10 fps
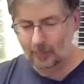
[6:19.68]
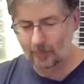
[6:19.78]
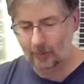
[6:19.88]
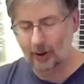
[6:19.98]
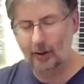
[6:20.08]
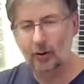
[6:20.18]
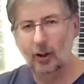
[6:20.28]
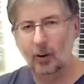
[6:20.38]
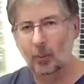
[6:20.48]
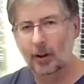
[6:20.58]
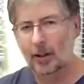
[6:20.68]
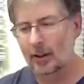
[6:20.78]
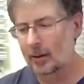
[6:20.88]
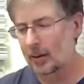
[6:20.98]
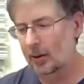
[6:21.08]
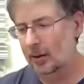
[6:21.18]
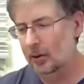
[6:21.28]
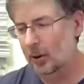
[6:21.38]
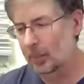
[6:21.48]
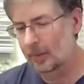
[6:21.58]
I'm going to start with the
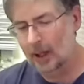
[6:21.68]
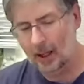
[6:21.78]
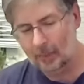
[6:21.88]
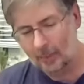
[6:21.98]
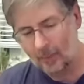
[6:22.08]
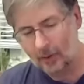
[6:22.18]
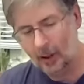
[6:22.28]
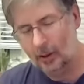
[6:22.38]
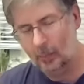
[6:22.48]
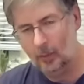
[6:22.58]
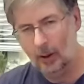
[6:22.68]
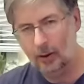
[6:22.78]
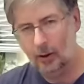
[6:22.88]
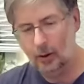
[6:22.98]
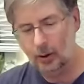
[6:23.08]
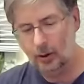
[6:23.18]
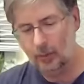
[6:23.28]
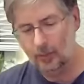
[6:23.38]
sip of that and then move on to the cheese.